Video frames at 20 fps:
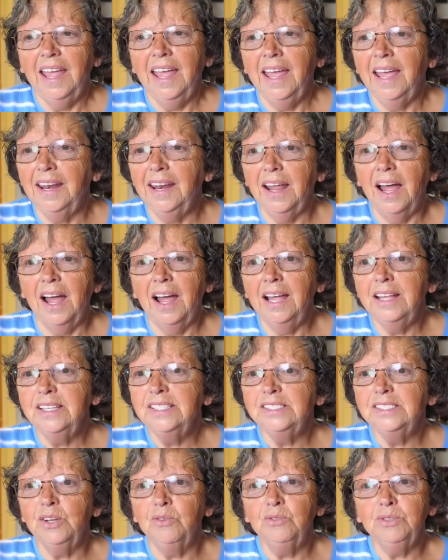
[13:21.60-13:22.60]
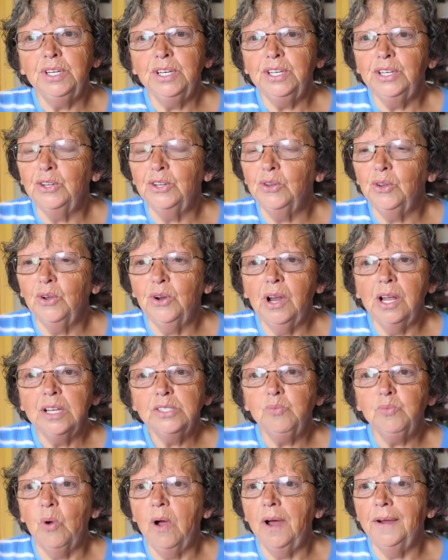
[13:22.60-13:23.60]
And I soaked it in
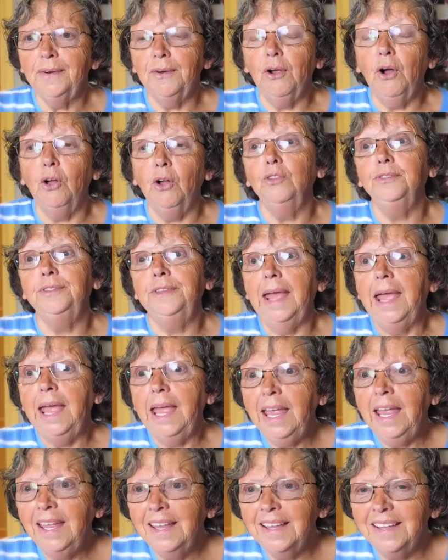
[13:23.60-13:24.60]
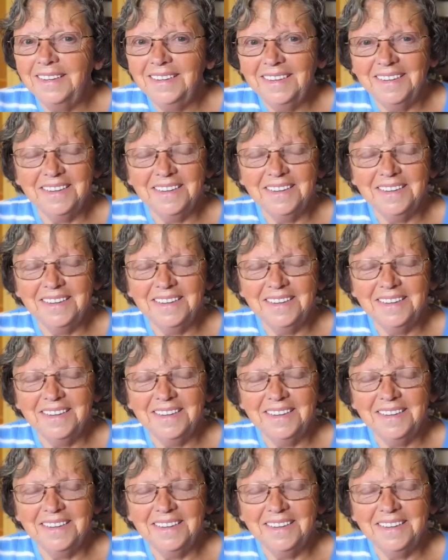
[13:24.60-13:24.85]
Clorox water all day.